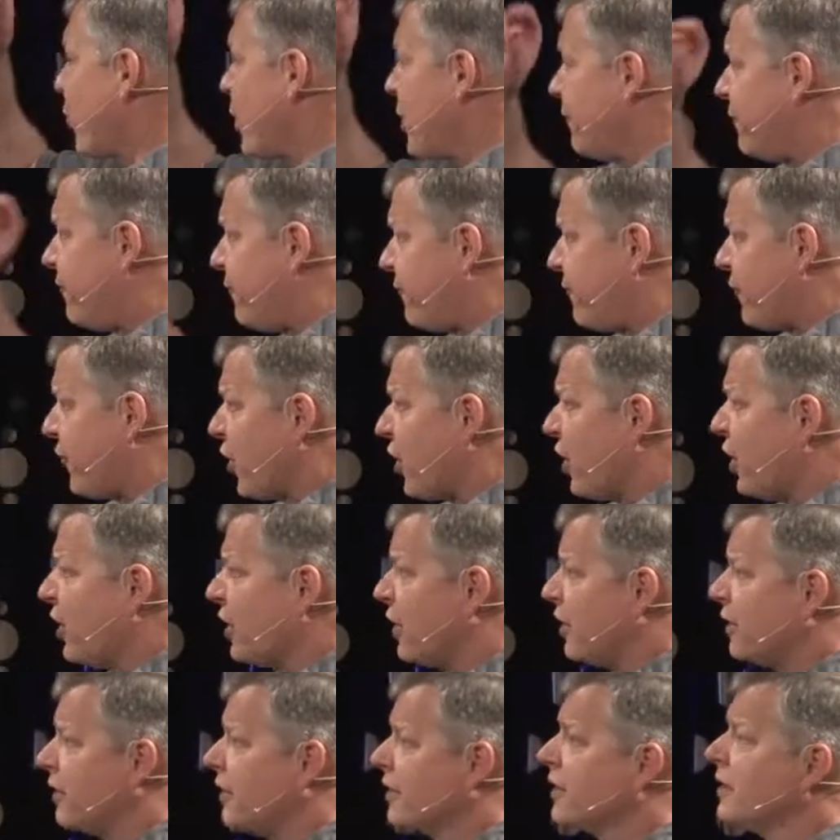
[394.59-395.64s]

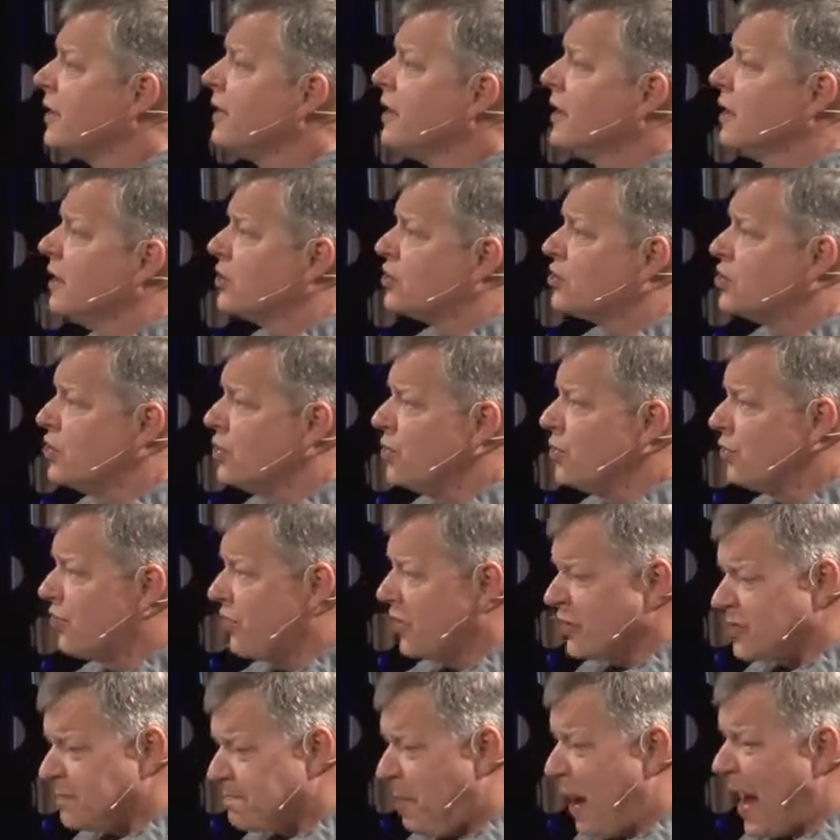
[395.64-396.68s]
referred to
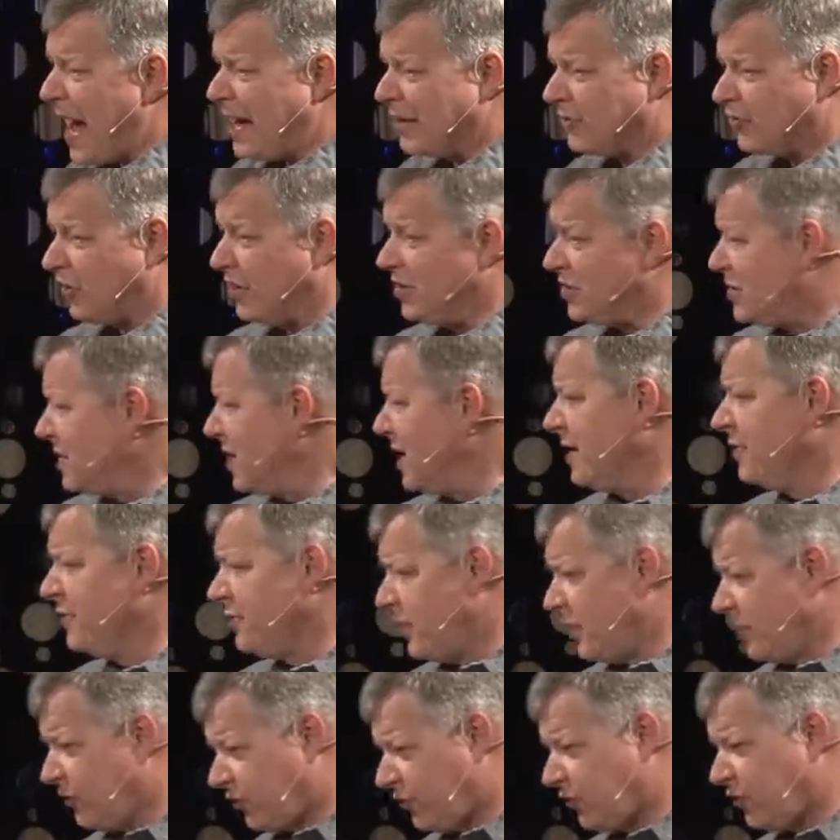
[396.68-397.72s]
this passage in
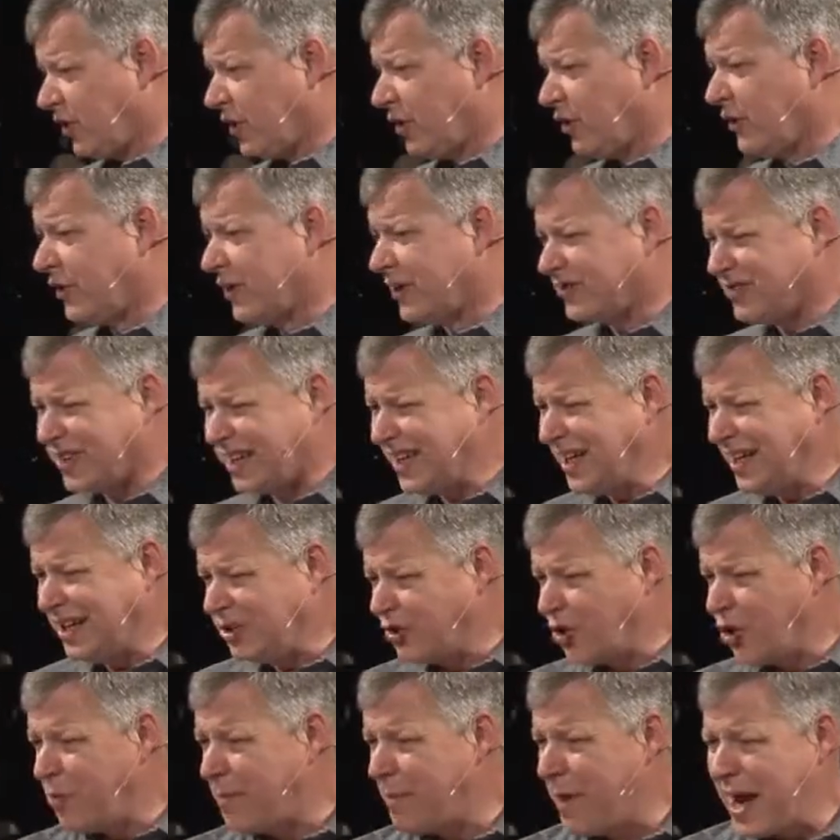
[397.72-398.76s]
this series, I
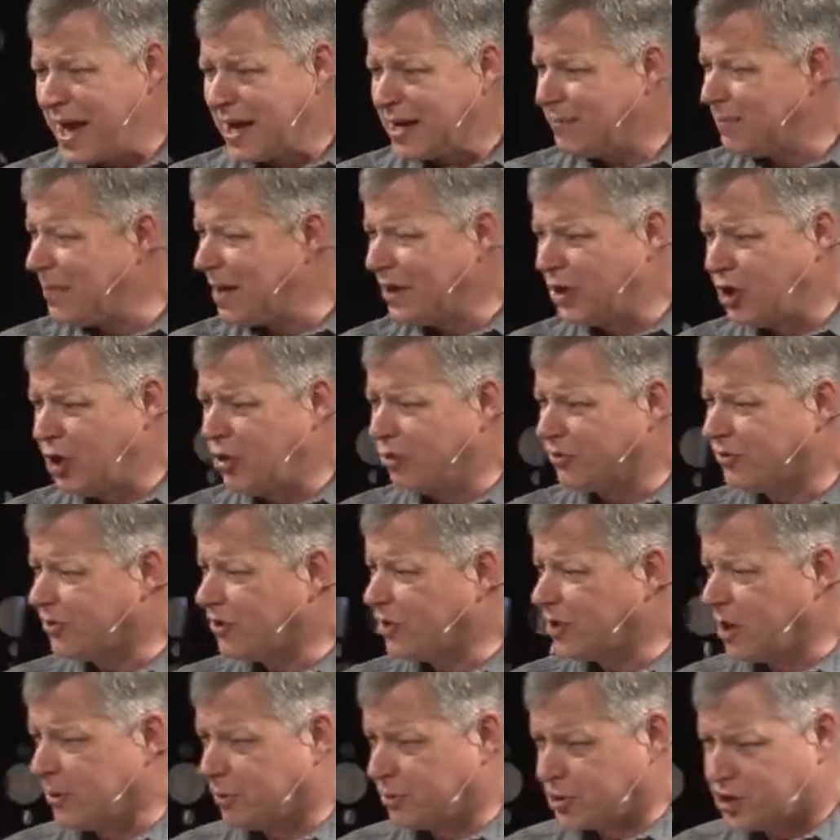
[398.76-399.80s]
didn't go back in my notes
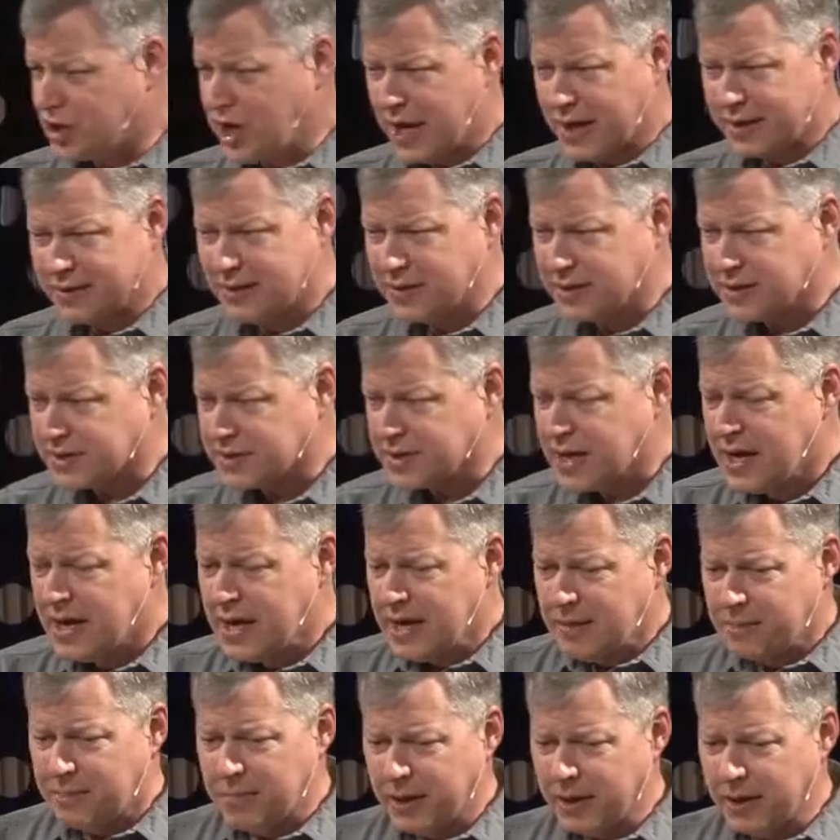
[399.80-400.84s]
and double-check this,
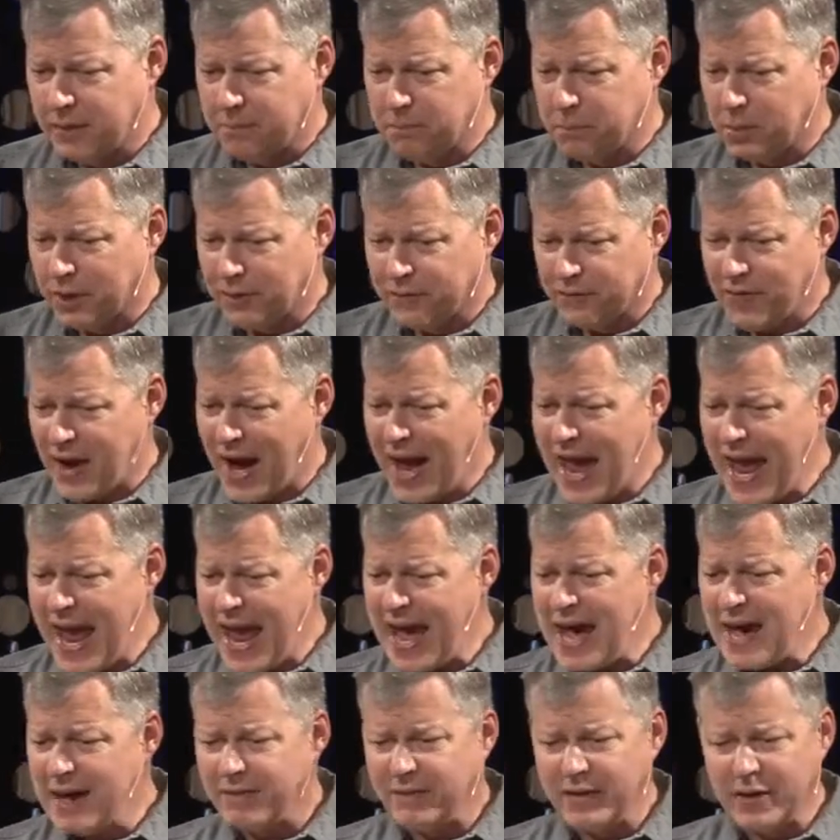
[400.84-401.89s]
but if I
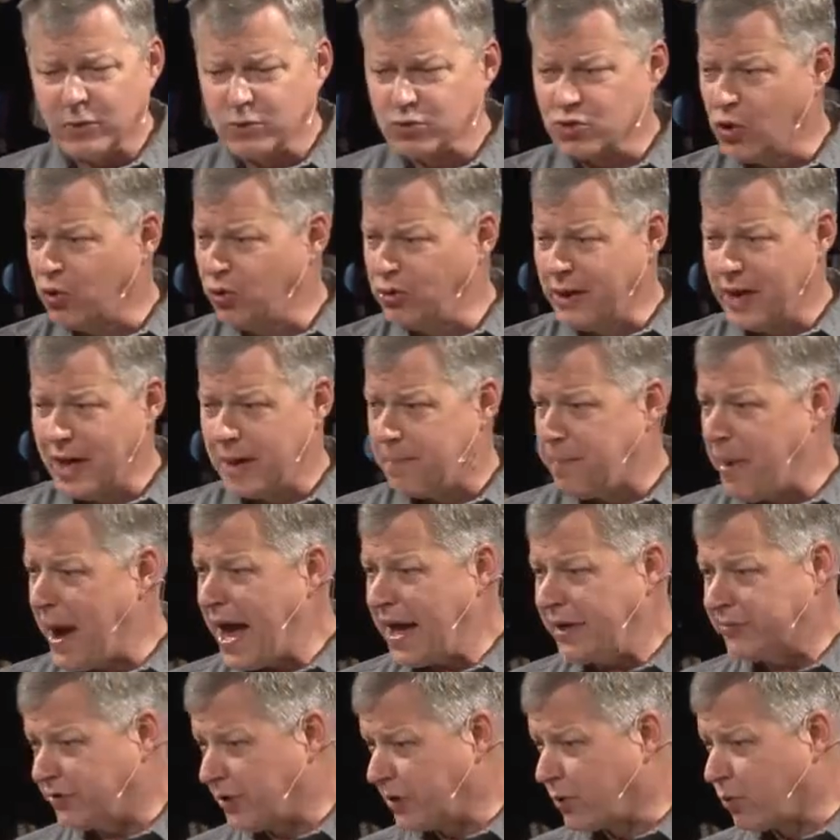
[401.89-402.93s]
have, it was only a
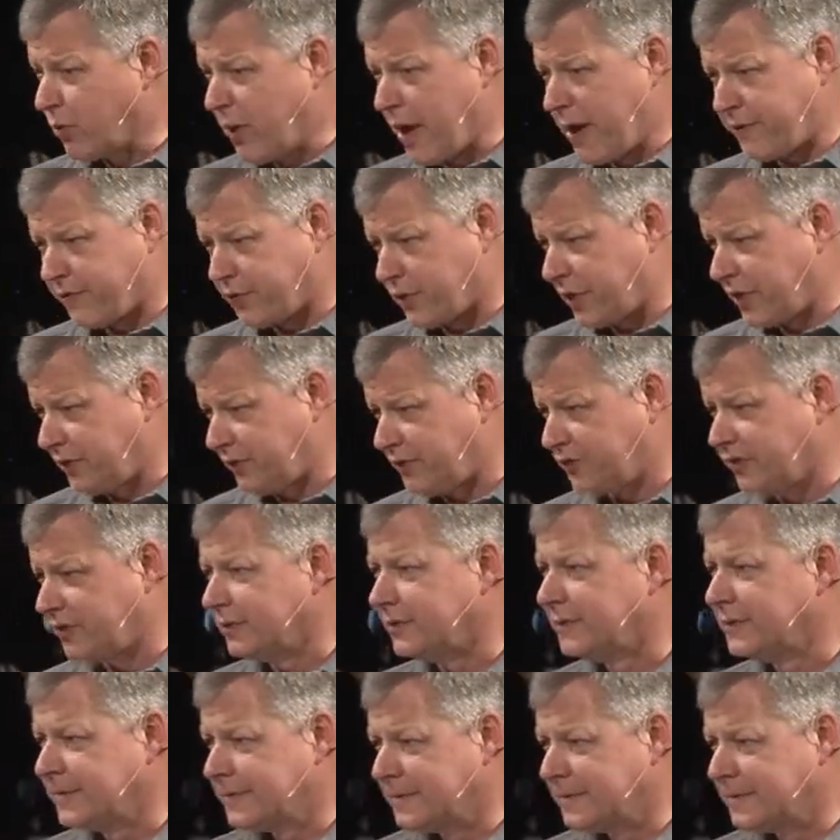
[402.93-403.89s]
passing reference.